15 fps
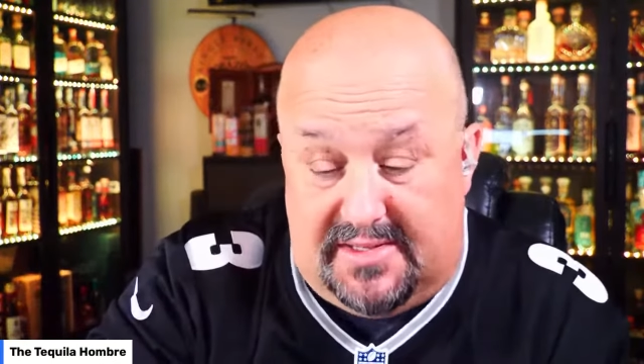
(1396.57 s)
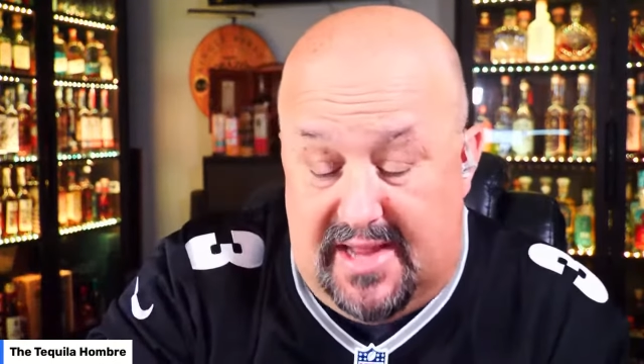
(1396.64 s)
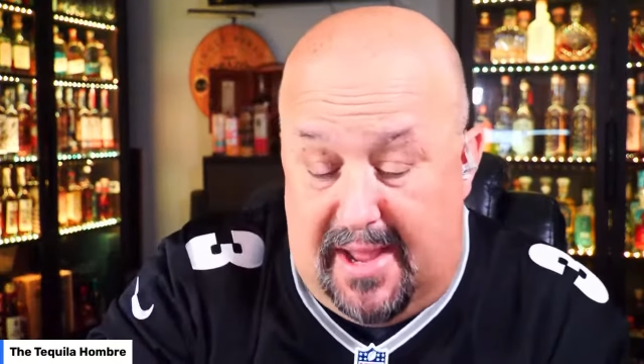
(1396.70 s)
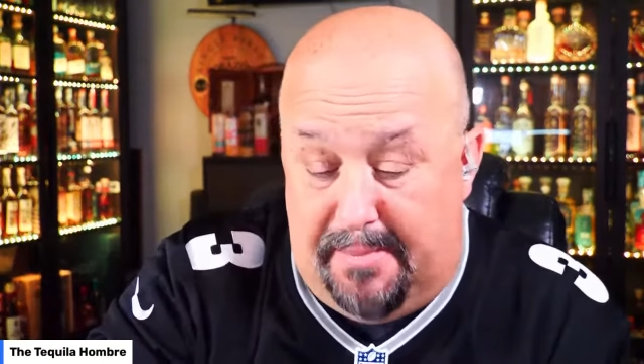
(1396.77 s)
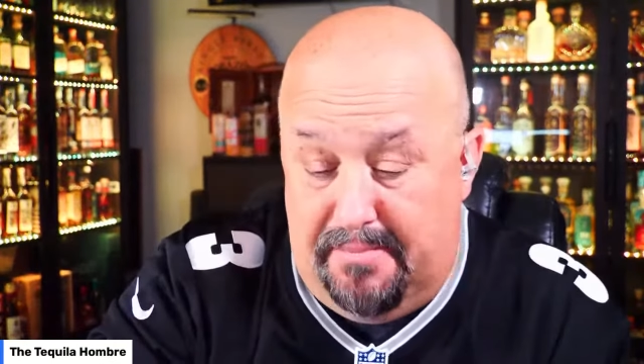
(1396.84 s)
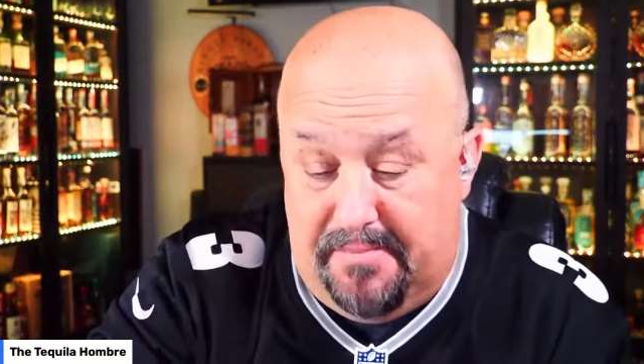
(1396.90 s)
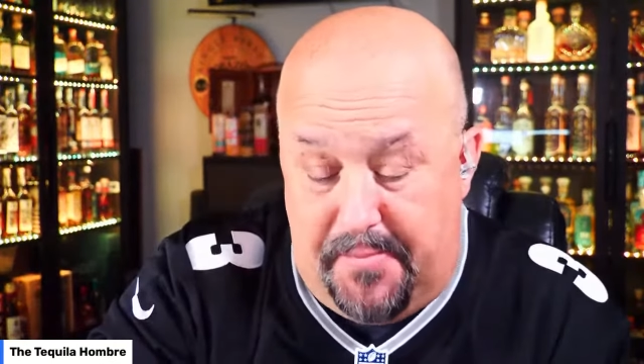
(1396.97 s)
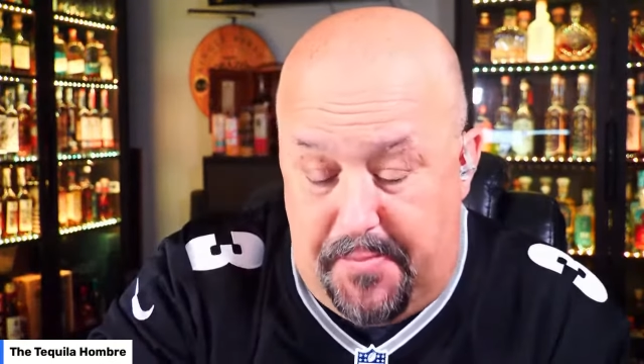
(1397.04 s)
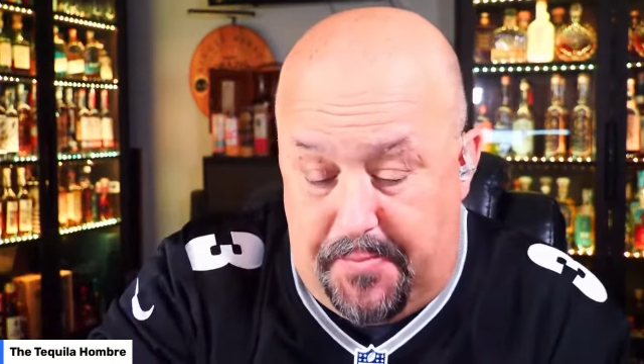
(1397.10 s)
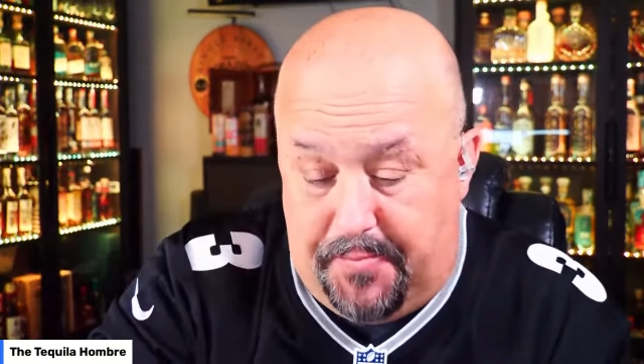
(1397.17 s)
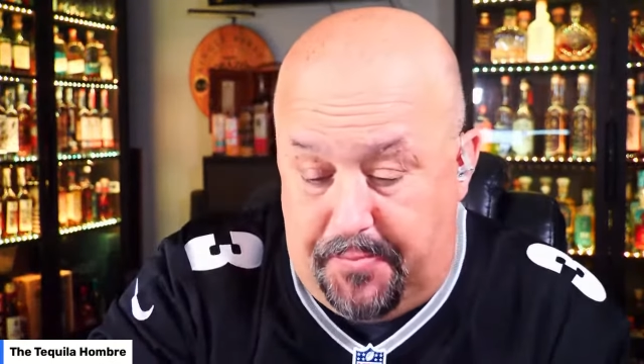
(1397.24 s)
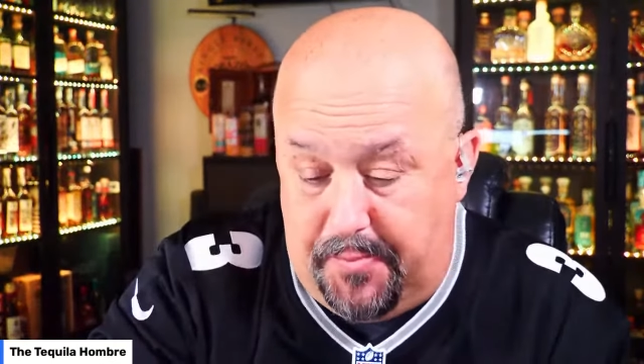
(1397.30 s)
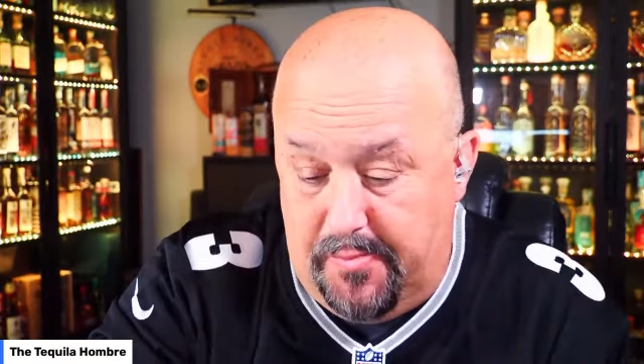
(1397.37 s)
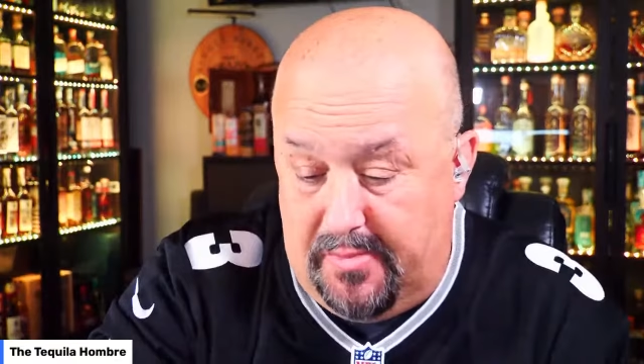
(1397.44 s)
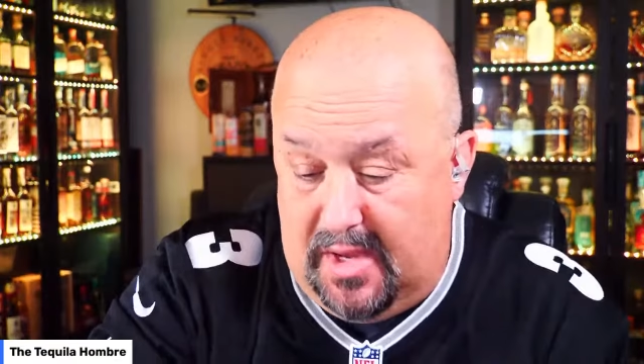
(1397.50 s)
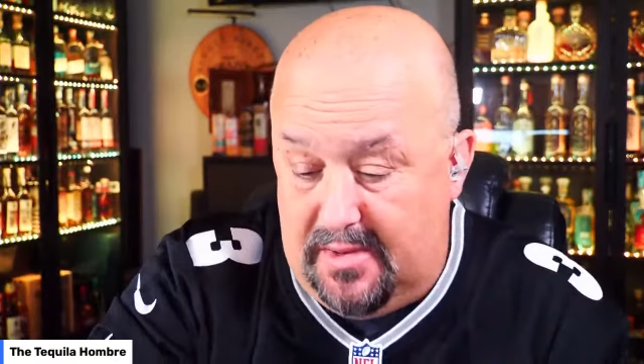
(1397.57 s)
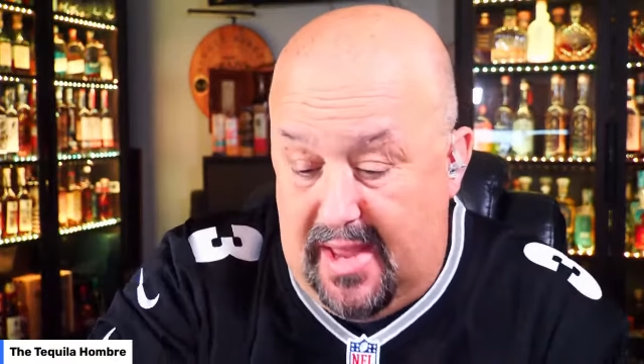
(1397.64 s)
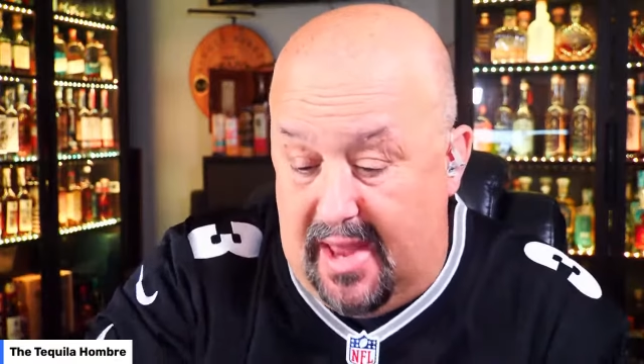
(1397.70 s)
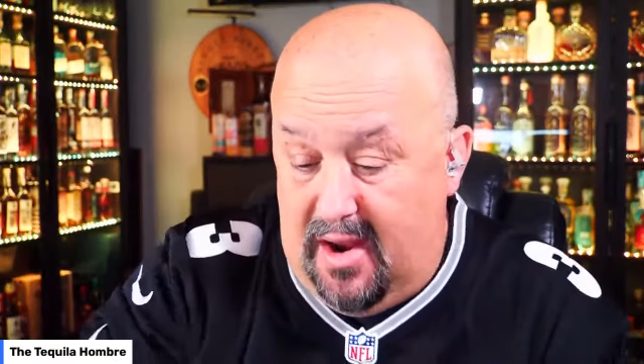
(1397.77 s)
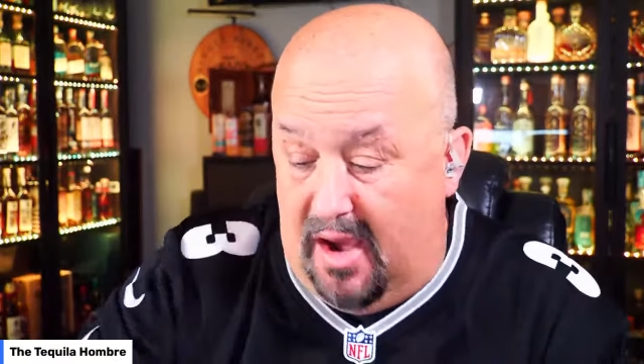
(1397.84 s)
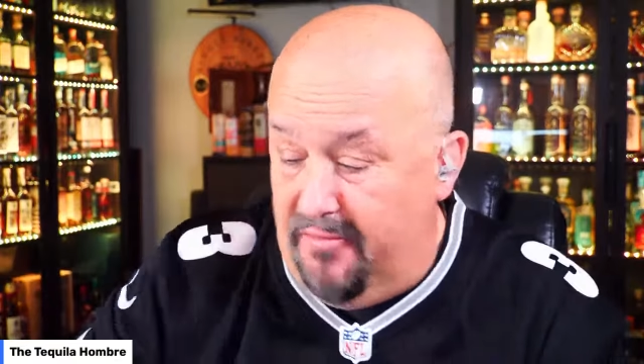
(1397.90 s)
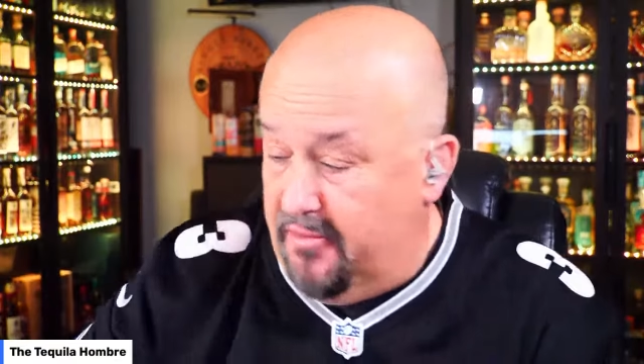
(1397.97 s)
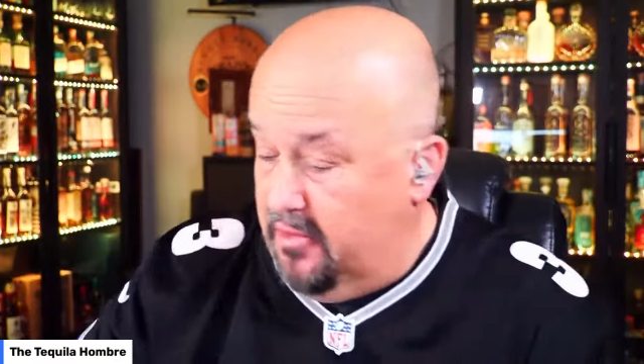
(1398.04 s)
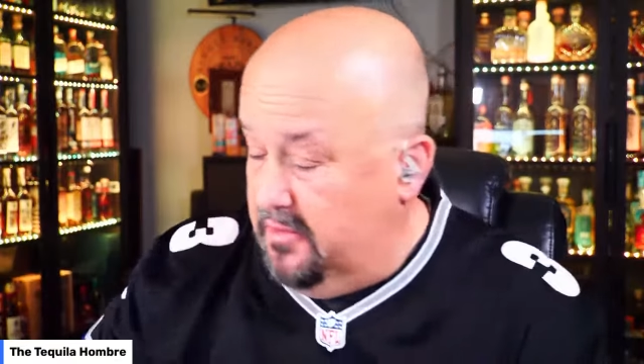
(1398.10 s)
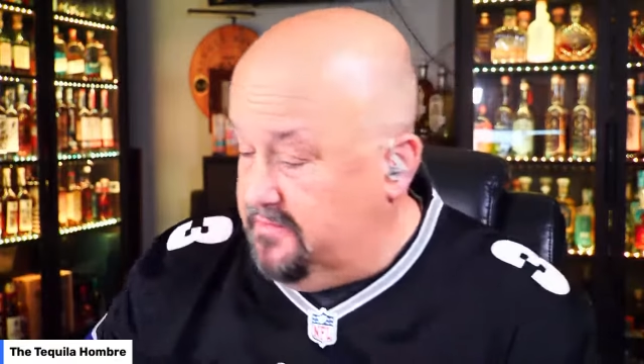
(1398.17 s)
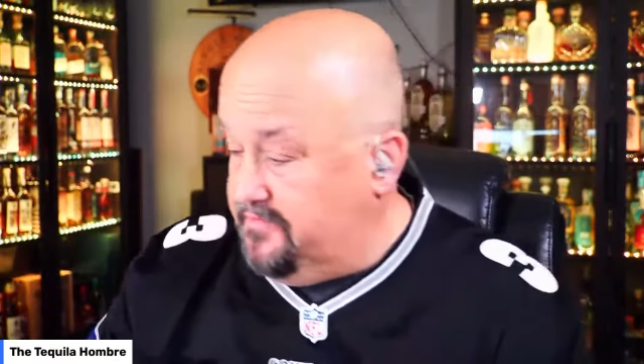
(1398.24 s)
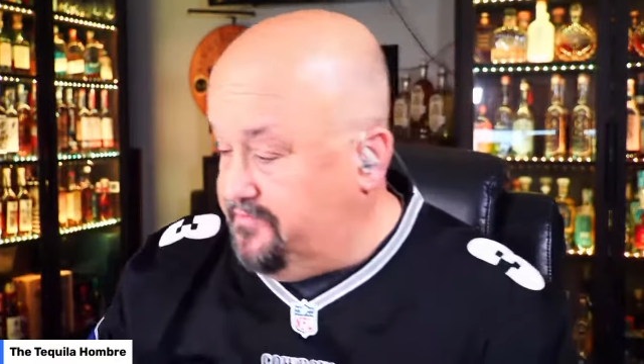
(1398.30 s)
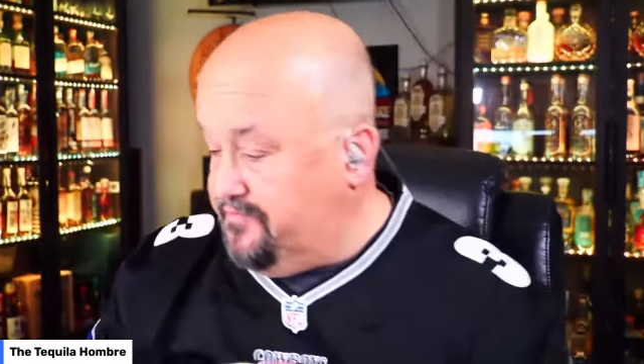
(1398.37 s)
not awful.